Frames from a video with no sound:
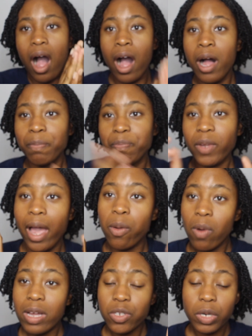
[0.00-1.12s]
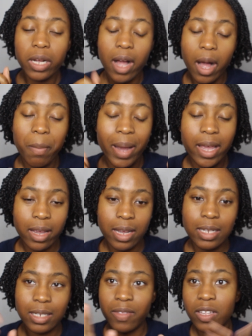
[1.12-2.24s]
I was going to cut my
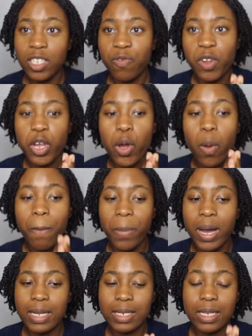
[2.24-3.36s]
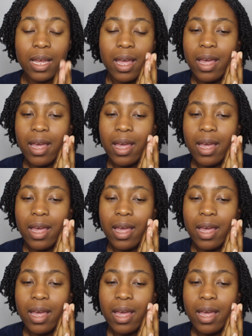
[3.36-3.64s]
ends in this video, but